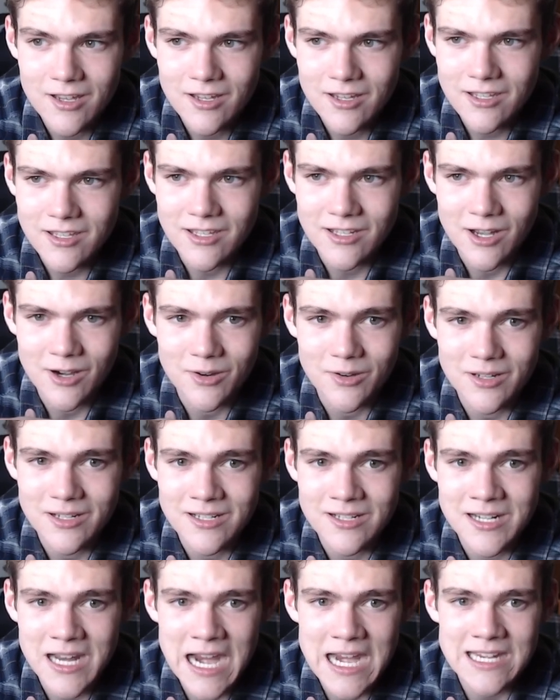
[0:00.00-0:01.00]
you know,
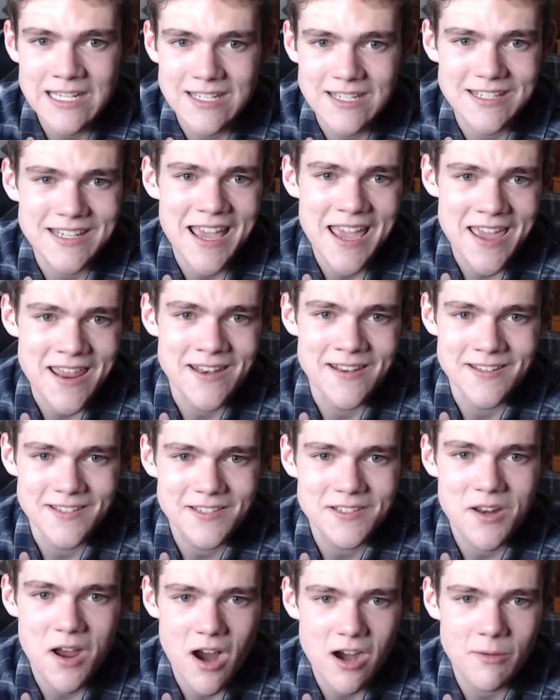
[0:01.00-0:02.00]
90 10
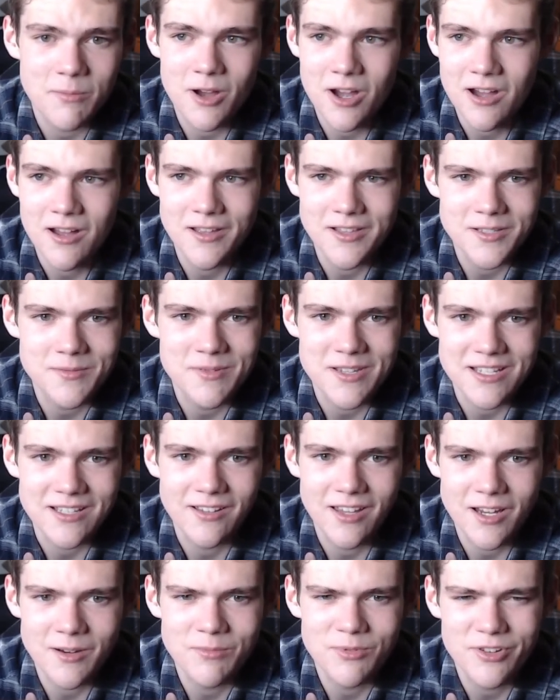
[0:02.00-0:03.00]
stock bonds being
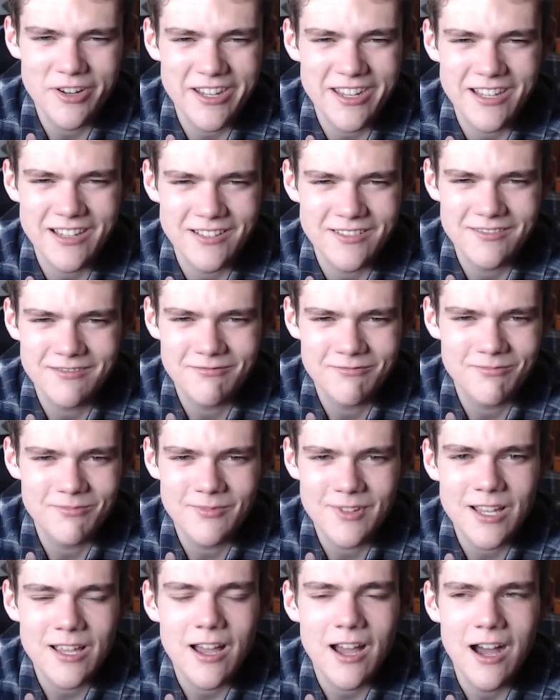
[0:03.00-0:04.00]
like pretty
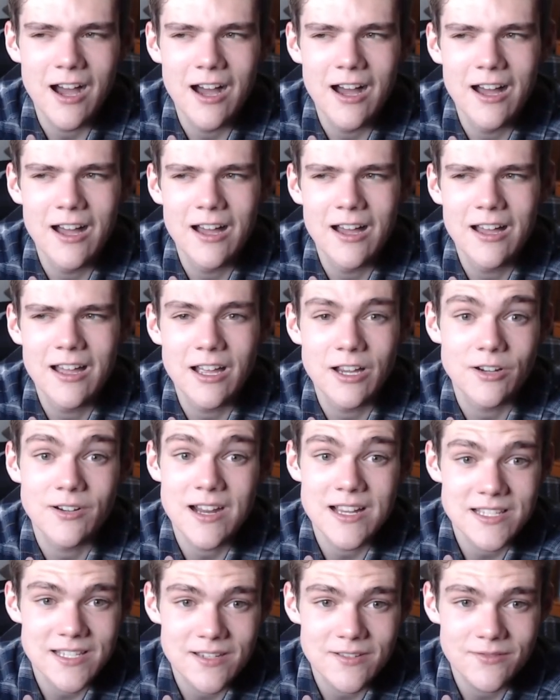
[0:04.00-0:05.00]
uh,
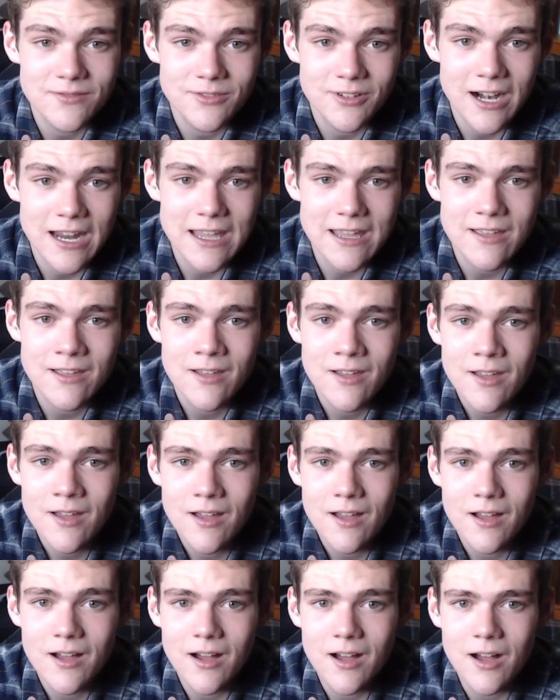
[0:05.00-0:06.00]
aggressive, right?
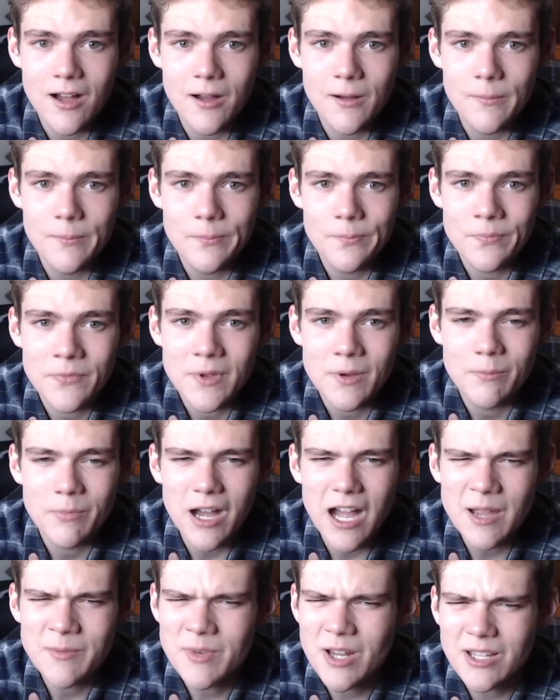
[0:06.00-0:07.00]
Um, but
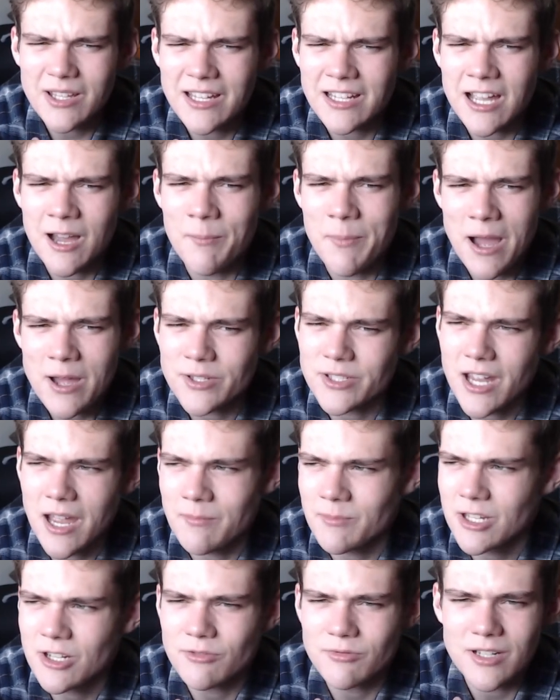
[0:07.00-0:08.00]
I'm not like about to, I'm
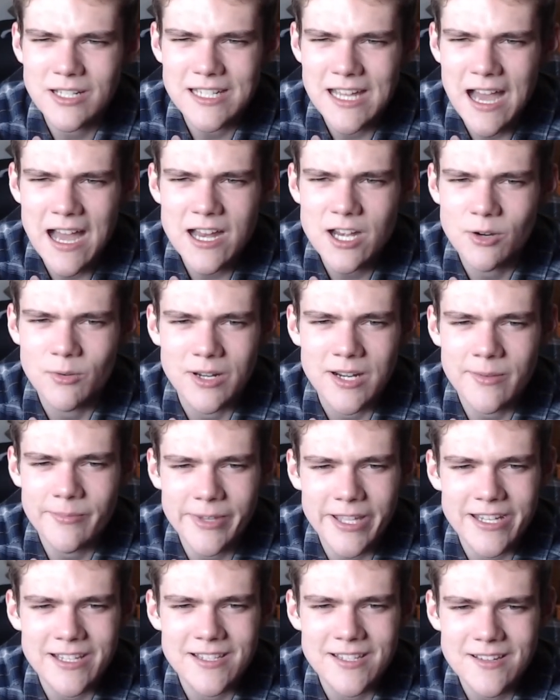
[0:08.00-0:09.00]
going to retire when I'm
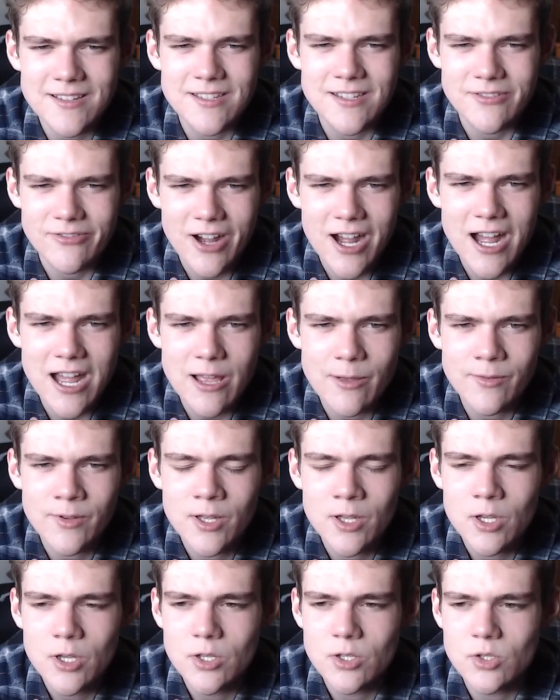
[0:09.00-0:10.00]
like 65.
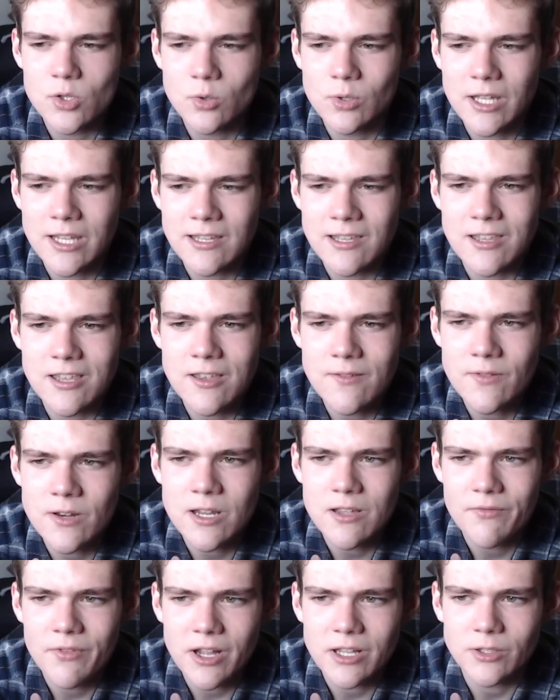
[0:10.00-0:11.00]
So like even
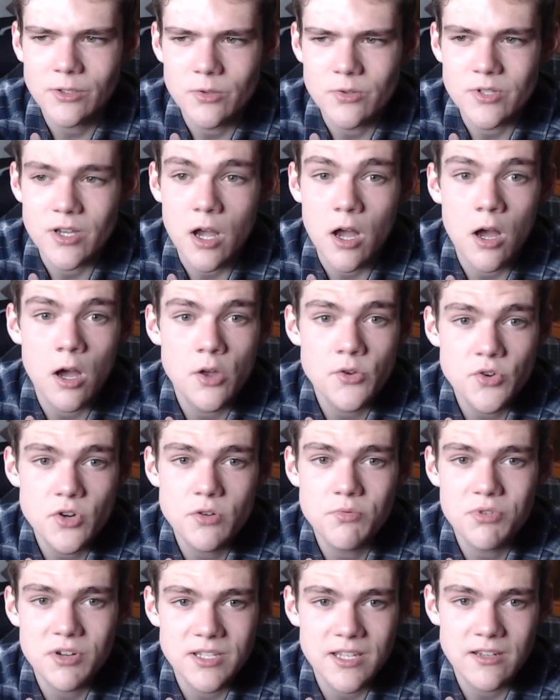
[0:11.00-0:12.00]
if I lose
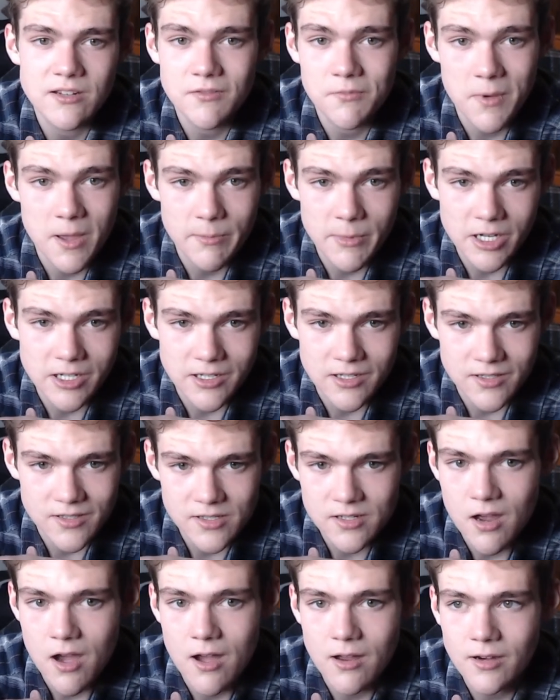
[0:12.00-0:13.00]
100% of my money in
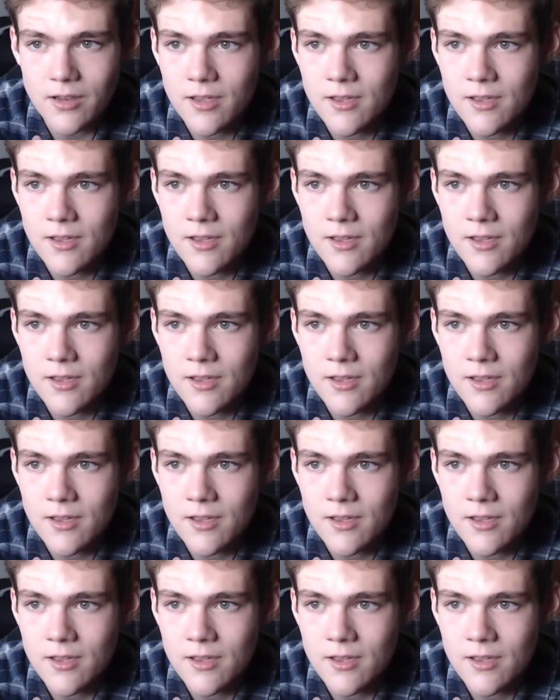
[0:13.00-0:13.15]
stock,